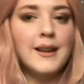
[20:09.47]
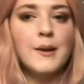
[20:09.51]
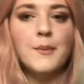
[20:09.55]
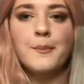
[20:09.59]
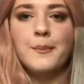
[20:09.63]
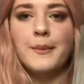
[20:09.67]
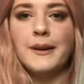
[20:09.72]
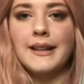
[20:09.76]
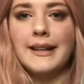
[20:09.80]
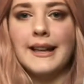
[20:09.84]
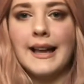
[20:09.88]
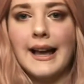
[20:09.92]

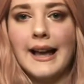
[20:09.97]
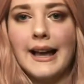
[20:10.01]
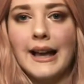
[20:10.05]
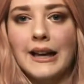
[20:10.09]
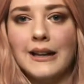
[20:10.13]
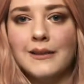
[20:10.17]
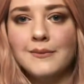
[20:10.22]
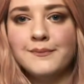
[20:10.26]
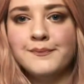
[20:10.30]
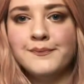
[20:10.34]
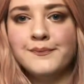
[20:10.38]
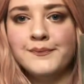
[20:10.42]
But yeah,
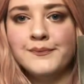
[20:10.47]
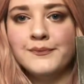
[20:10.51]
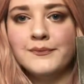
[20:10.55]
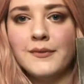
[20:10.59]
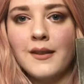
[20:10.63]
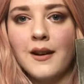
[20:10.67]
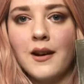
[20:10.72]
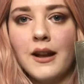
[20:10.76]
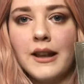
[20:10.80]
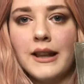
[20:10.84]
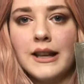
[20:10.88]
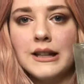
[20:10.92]

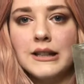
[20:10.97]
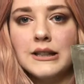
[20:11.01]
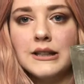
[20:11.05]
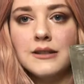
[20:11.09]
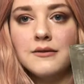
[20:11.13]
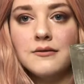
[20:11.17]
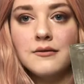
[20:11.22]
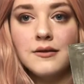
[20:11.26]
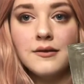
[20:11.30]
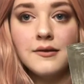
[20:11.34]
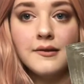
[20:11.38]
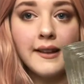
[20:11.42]
I think
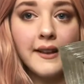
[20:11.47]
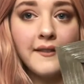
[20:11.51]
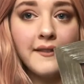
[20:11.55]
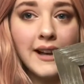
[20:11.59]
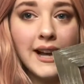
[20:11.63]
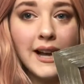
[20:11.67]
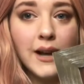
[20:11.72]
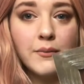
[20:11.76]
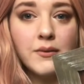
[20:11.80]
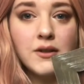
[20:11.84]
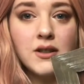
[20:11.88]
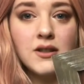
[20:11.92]
they've
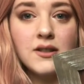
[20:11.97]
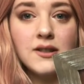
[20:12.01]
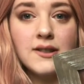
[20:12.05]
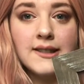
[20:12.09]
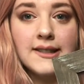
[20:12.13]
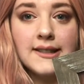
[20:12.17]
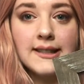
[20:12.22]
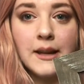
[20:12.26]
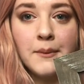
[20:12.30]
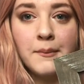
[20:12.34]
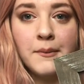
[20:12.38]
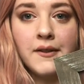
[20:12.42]
captured
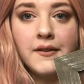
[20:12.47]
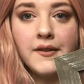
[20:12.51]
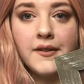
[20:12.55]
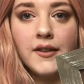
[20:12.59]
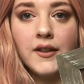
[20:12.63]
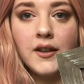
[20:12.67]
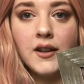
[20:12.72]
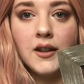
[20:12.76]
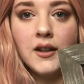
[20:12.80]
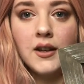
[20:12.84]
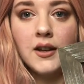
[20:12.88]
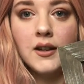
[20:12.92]
some of
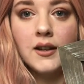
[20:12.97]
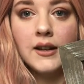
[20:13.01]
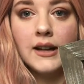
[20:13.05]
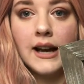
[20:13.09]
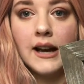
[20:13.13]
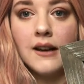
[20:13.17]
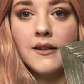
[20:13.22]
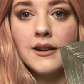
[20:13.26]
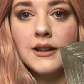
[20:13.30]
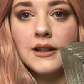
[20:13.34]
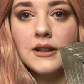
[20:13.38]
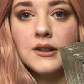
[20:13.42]
the
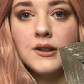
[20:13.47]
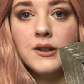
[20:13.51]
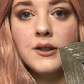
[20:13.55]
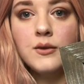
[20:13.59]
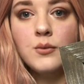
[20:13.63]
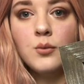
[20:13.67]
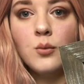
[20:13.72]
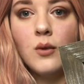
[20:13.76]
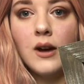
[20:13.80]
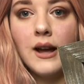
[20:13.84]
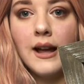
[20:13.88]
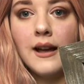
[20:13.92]
characters
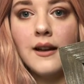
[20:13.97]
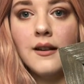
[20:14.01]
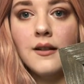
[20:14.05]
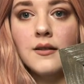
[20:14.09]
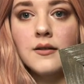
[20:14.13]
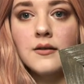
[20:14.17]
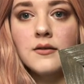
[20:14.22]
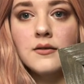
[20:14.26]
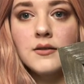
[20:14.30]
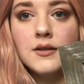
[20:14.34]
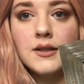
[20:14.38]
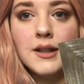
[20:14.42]

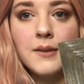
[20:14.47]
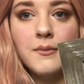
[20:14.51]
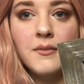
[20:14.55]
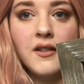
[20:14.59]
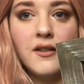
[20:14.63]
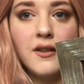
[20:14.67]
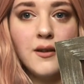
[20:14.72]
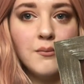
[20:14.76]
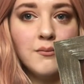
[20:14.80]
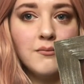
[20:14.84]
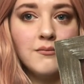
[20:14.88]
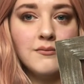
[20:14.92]
well. Some of
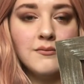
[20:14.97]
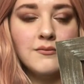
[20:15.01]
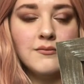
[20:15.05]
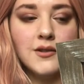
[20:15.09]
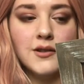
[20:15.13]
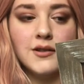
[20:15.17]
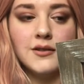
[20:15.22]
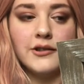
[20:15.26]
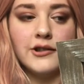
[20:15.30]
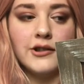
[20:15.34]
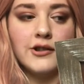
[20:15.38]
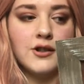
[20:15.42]
them
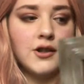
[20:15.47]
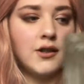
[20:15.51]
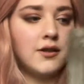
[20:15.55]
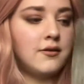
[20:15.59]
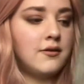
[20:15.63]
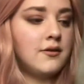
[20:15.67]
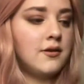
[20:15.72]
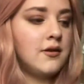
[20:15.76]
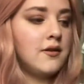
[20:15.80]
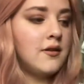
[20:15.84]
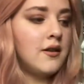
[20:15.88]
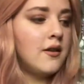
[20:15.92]
are
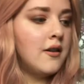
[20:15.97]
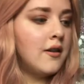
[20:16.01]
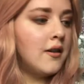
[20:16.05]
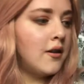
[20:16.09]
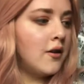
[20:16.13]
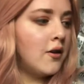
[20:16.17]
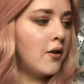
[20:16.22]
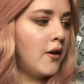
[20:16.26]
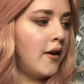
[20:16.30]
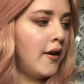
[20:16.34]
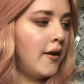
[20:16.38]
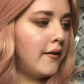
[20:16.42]
just
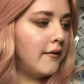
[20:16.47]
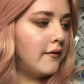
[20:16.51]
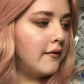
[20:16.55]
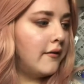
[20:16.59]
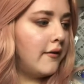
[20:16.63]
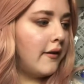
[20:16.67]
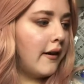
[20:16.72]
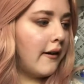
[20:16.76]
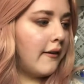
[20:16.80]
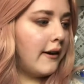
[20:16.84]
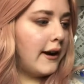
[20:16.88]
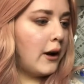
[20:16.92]

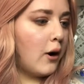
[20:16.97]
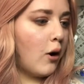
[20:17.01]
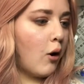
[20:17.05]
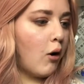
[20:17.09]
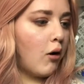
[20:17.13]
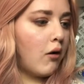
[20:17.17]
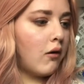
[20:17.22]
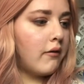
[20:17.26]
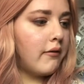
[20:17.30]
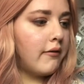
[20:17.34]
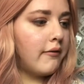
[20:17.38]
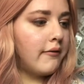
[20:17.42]
very
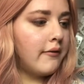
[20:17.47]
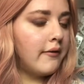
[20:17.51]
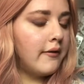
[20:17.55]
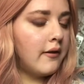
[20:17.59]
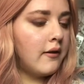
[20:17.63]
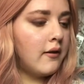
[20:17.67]
off.